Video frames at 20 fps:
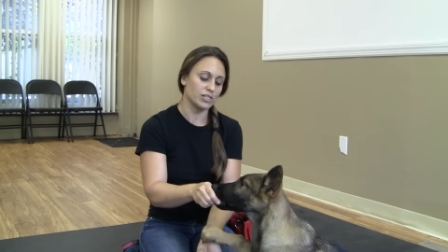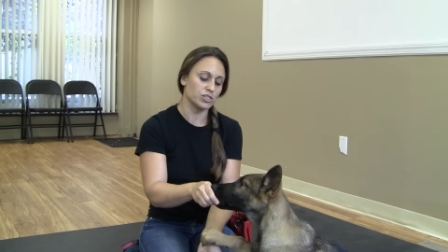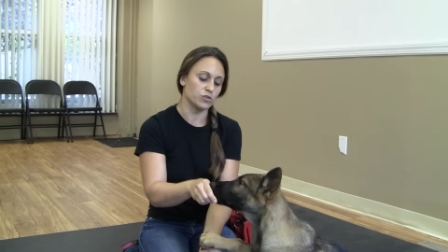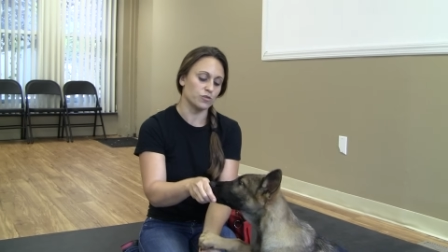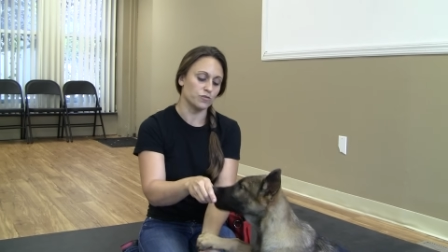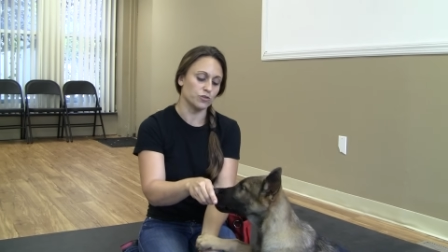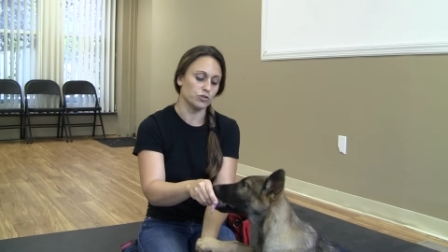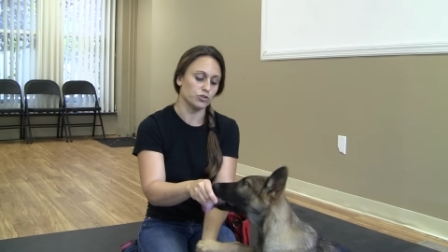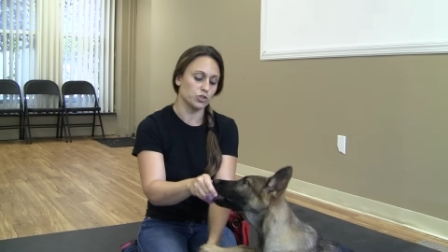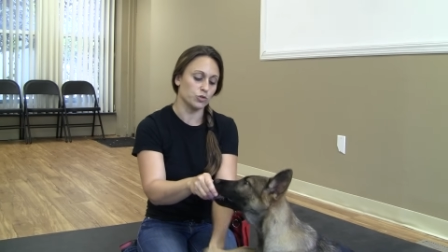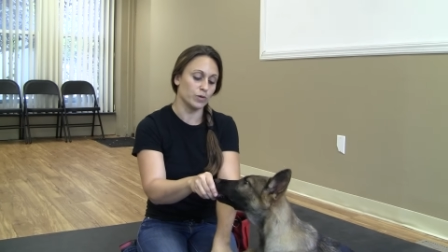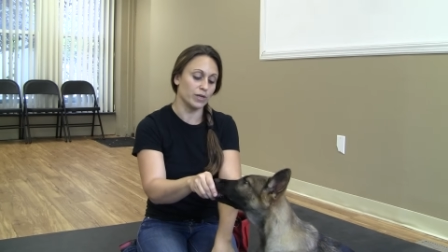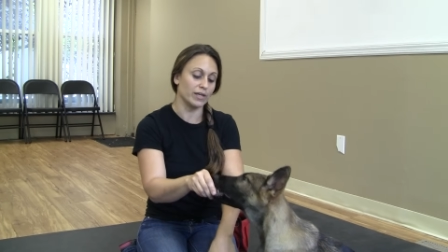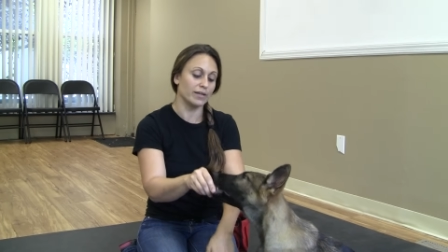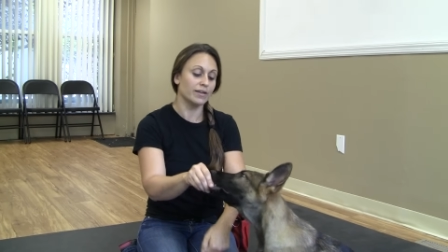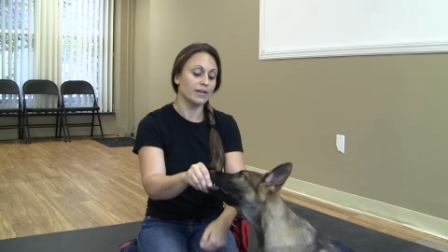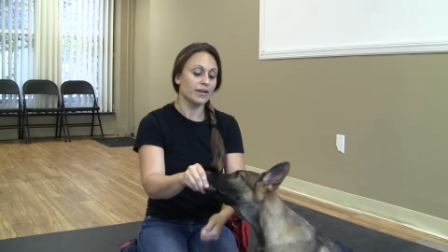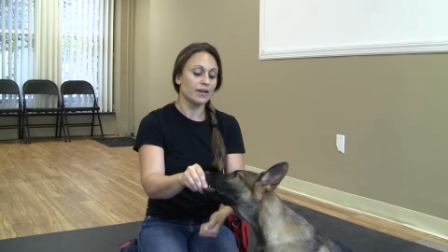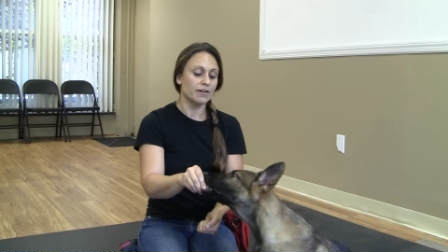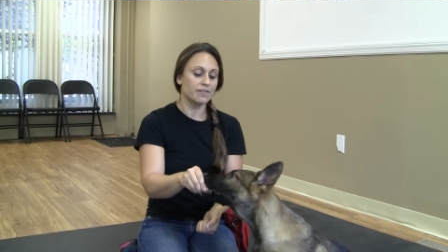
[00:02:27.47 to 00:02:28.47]
So if you're
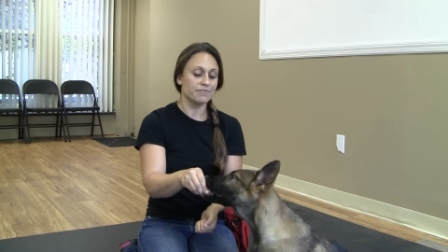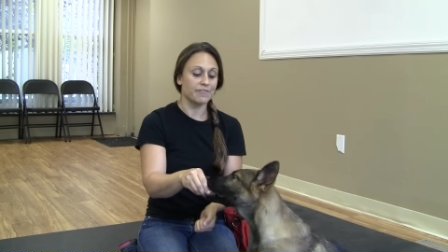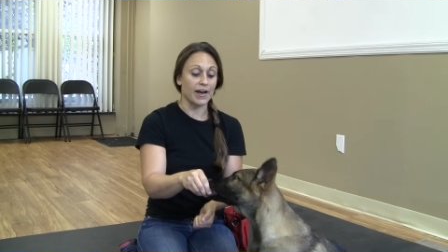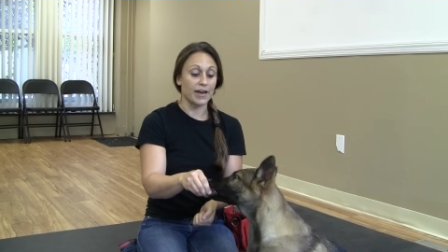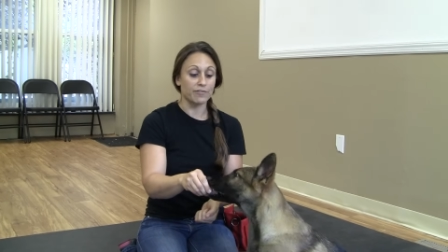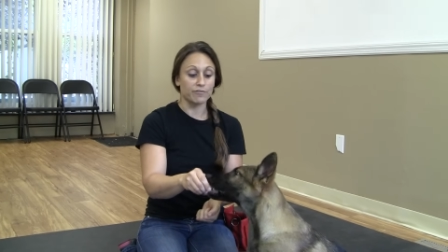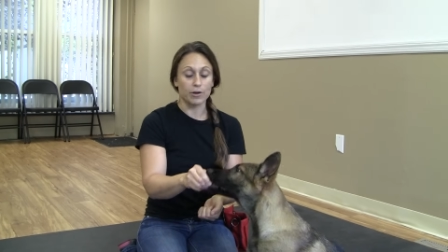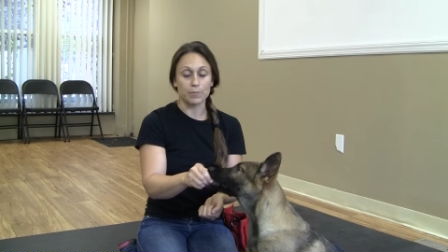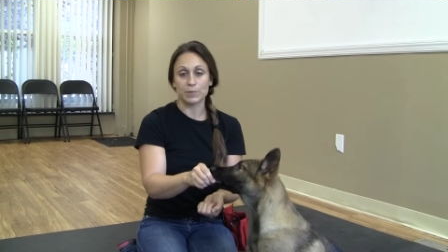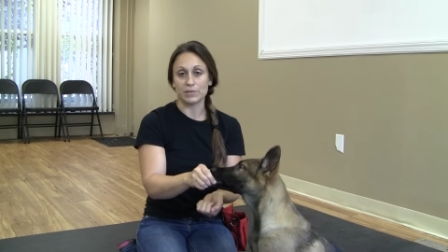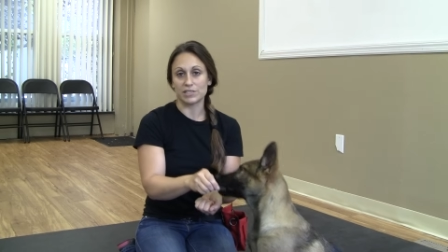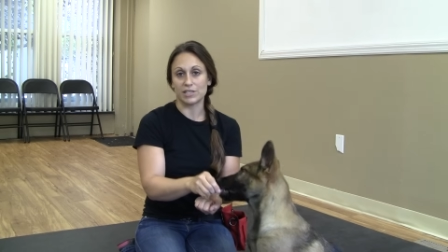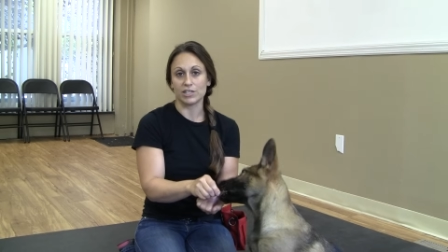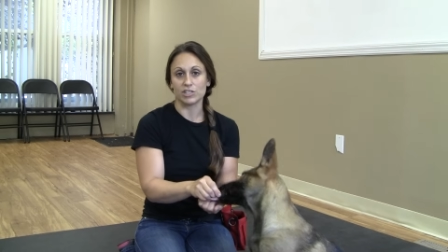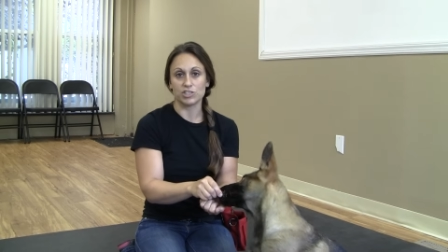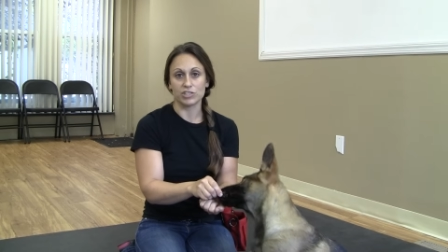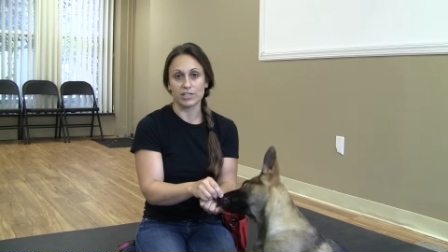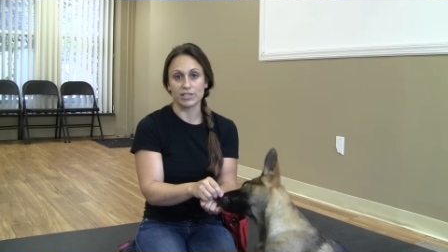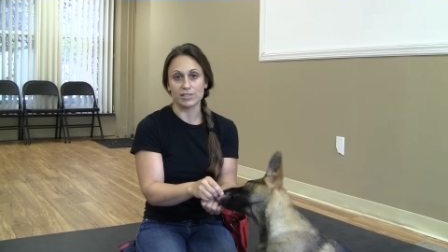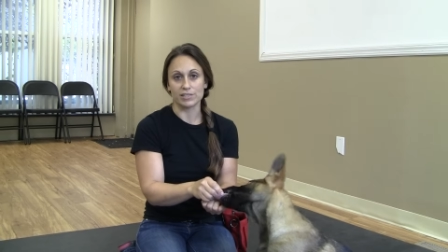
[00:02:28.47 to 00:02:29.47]
doing 5
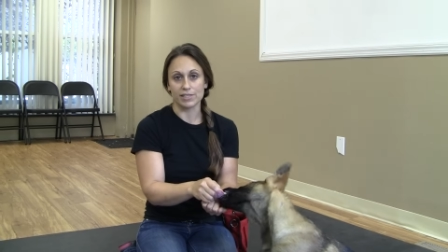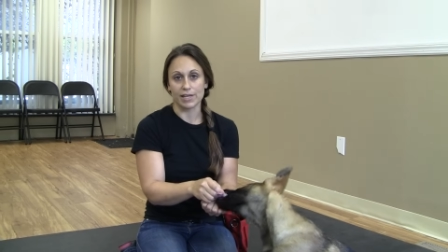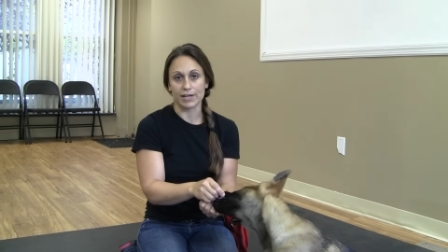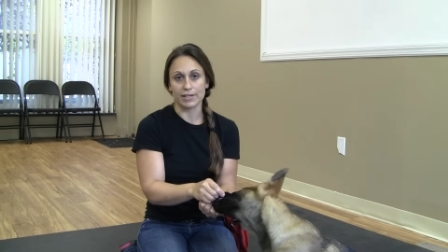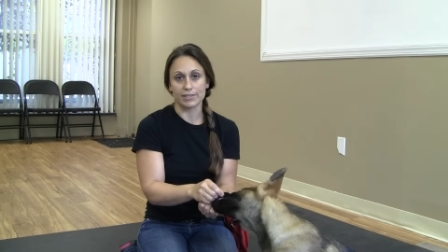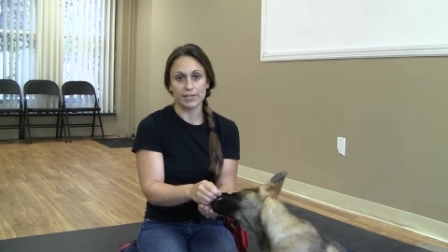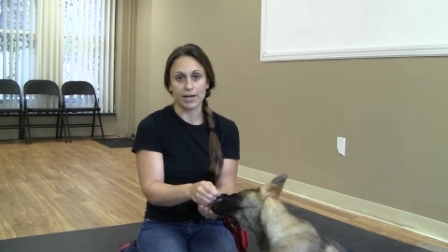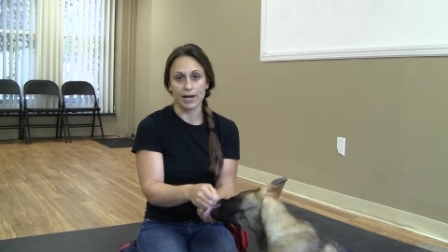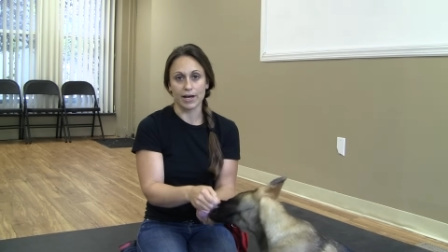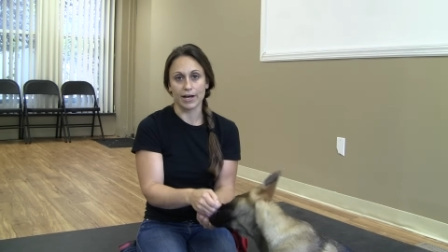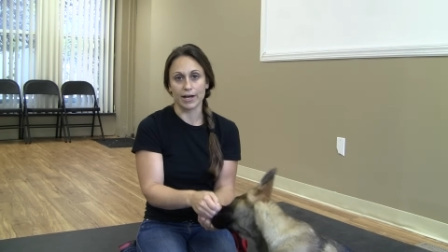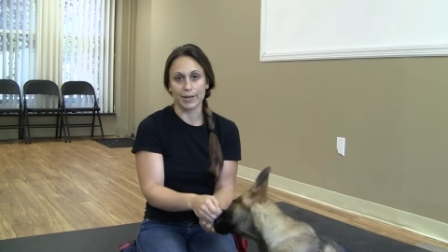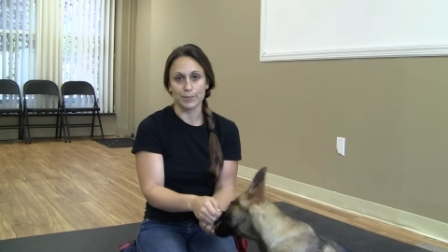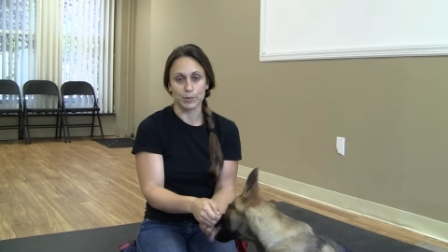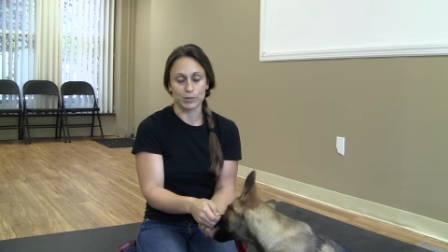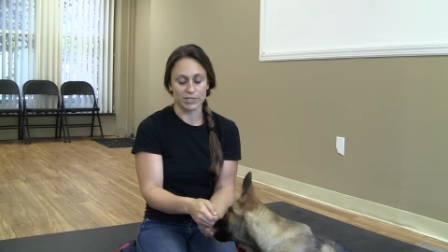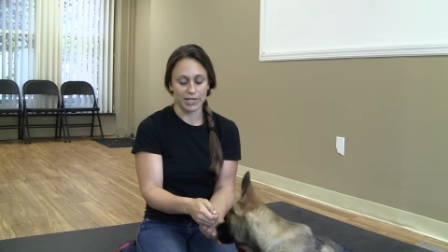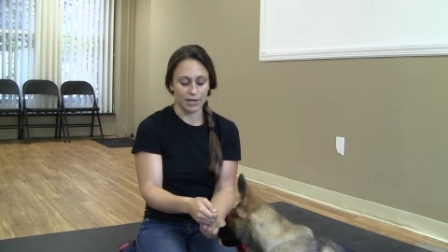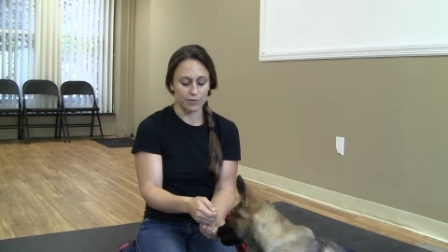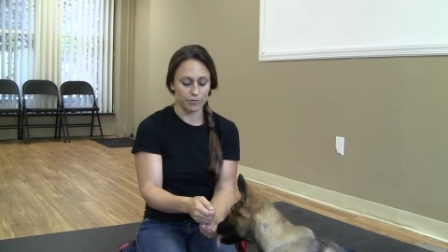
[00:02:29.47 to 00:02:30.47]
repetitions at a time
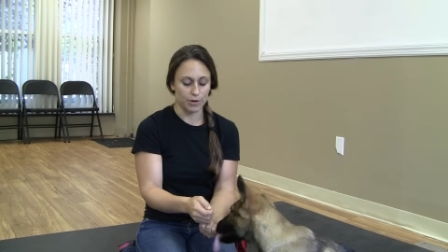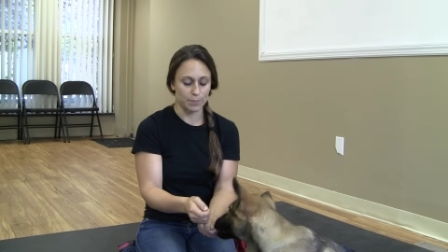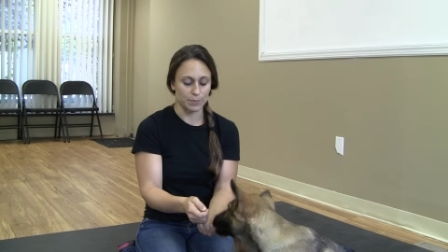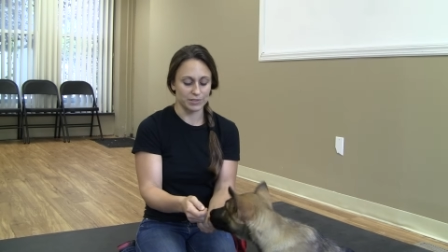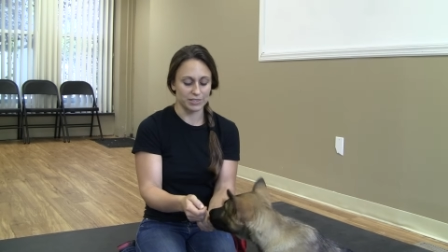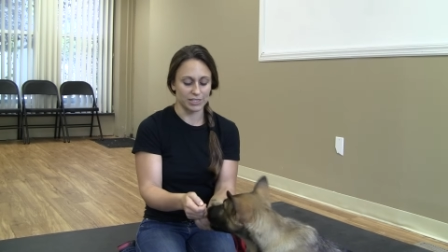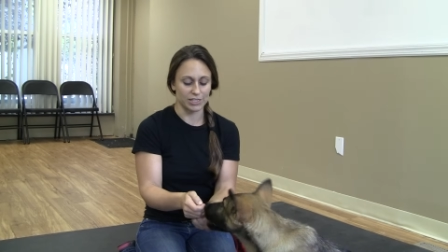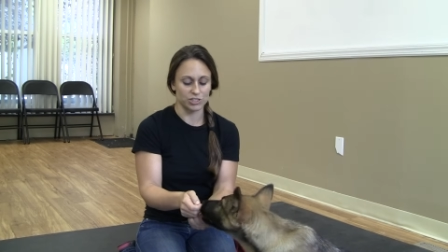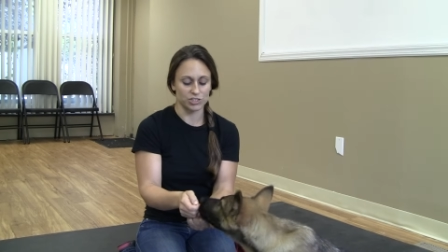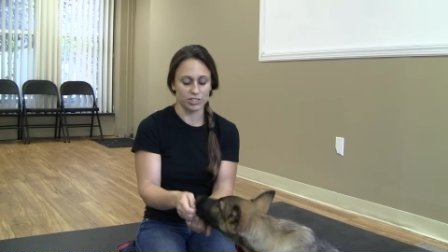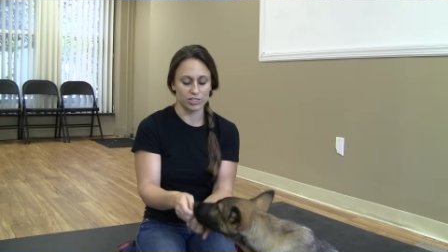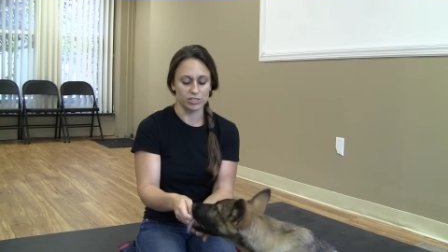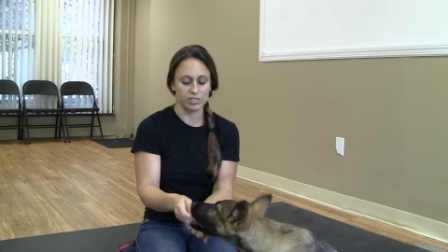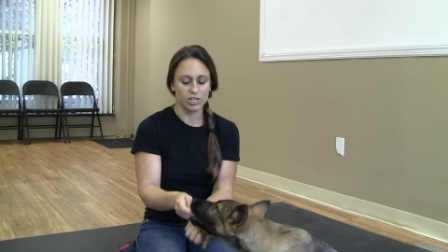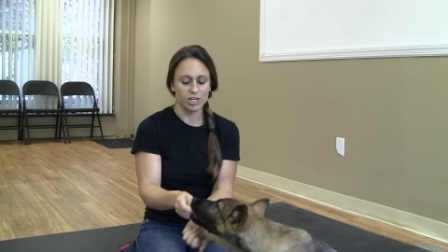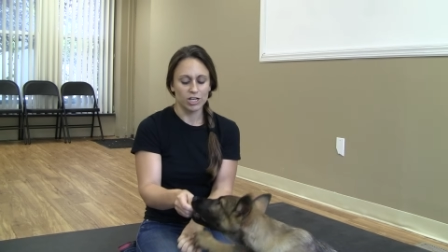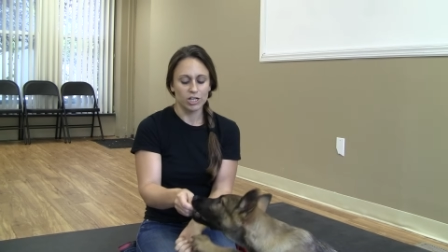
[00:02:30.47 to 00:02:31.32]
or 10 repetitions,